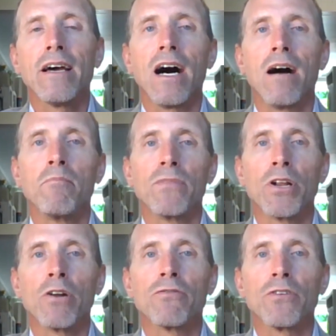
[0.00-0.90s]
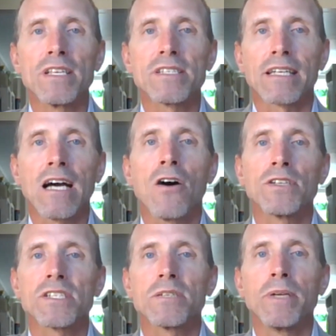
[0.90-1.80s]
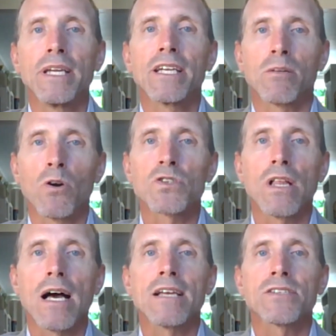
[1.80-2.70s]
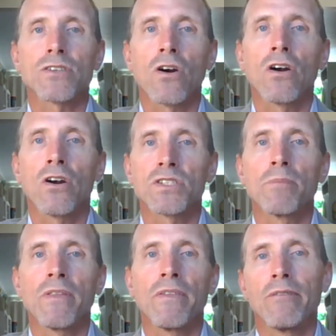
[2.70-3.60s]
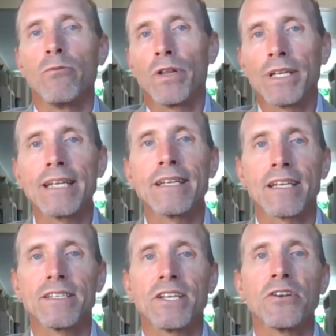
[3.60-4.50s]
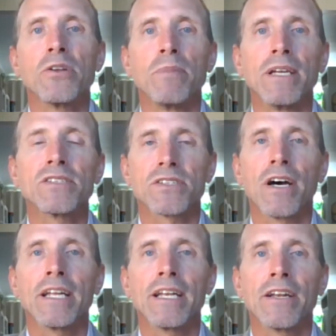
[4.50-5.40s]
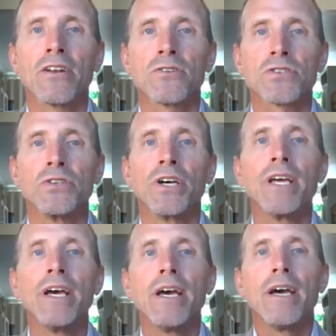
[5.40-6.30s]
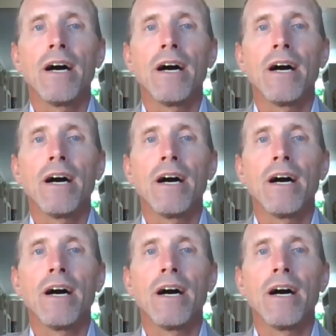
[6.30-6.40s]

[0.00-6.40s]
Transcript: Um, you know, for these technologies to be commercialized are, are, something that really need to continue to be studied and understood.